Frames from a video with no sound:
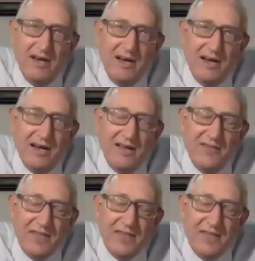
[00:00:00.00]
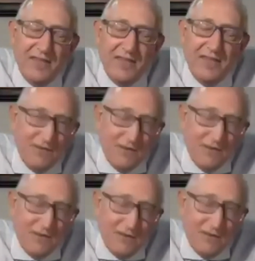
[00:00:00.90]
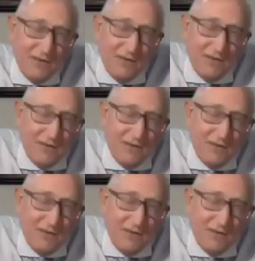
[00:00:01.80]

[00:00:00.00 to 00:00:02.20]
90% of the time, if you